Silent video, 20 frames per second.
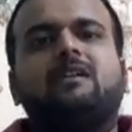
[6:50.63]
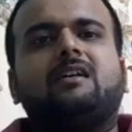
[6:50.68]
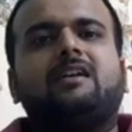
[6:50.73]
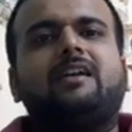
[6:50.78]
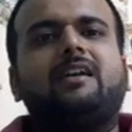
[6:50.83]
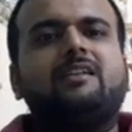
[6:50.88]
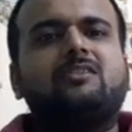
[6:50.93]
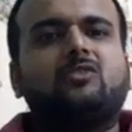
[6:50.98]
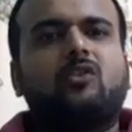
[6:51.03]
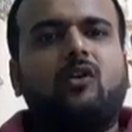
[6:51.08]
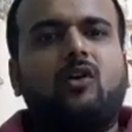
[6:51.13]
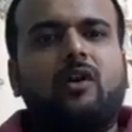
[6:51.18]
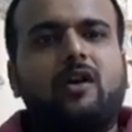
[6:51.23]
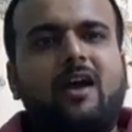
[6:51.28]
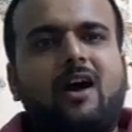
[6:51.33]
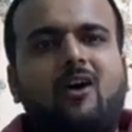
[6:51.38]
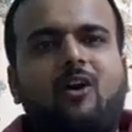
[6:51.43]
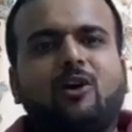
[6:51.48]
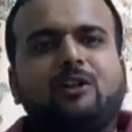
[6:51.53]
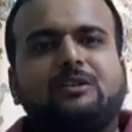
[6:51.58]
He is
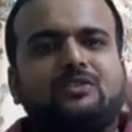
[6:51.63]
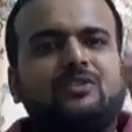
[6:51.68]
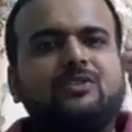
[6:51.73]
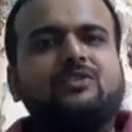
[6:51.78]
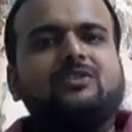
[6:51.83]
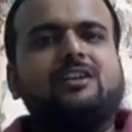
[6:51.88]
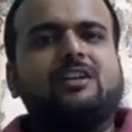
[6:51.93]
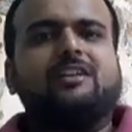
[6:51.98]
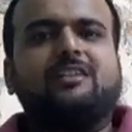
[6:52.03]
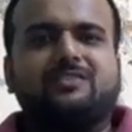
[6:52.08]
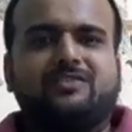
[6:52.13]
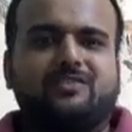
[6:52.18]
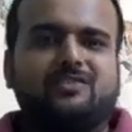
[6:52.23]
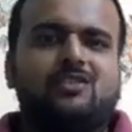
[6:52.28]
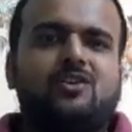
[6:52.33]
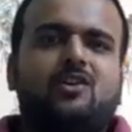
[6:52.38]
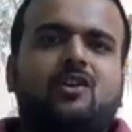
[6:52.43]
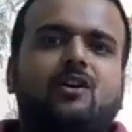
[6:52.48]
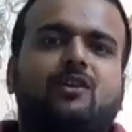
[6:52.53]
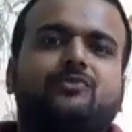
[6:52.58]
also jealous
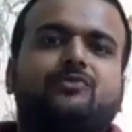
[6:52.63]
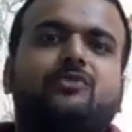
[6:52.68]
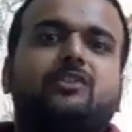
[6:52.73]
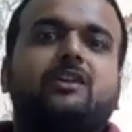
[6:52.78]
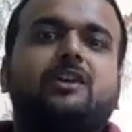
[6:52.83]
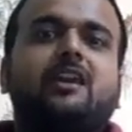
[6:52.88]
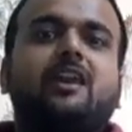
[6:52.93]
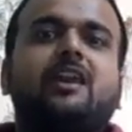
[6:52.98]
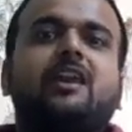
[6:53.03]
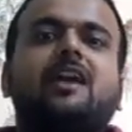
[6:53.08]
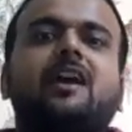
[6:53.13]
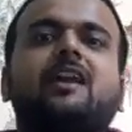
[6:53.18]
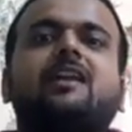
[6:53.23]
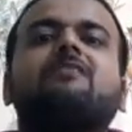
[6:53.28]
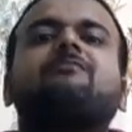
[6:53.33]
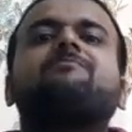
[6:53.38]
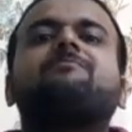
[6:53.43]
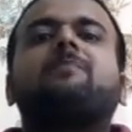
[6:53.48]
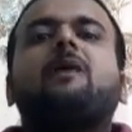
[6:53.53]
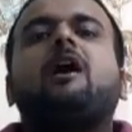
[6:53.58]
of the
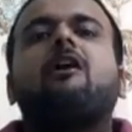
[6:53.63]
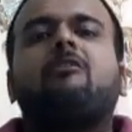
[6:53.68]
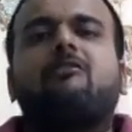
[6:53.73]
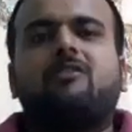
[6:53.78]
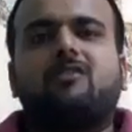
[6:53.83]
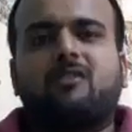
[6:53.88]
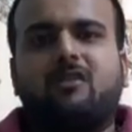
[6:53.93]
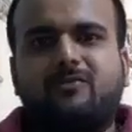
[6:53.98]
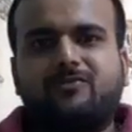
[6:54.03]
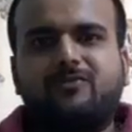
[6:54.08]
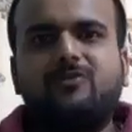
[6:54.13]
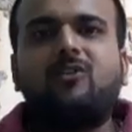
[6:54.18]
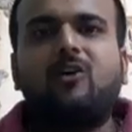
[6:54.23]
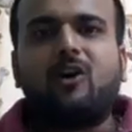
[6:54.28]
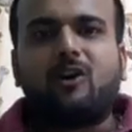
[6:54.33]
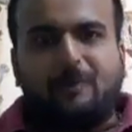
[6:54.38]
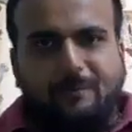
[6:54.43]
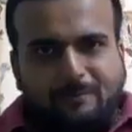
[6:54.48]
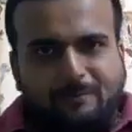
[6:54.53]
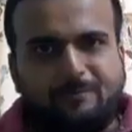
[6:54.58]
creative power of
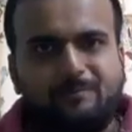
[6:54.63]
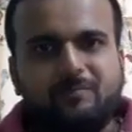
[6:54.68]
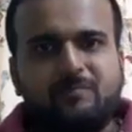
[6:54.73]
God.